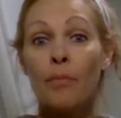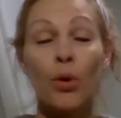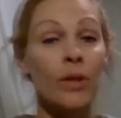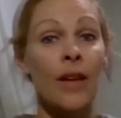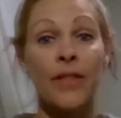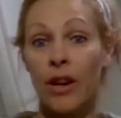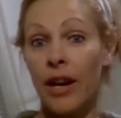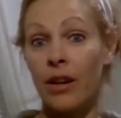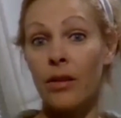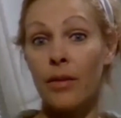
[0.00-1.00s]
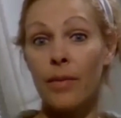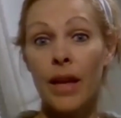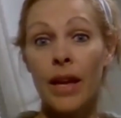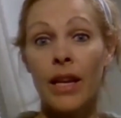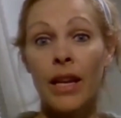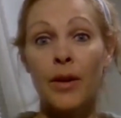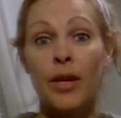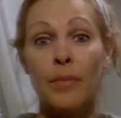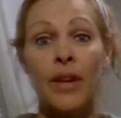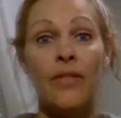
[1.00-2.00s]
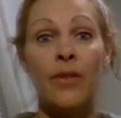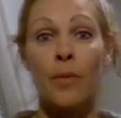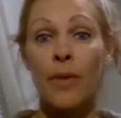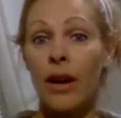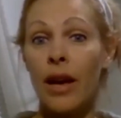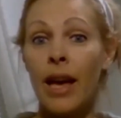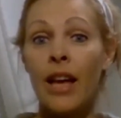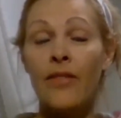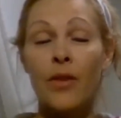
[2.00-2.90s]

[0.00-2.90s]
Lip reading: pulls out their hair, and it could be from their head,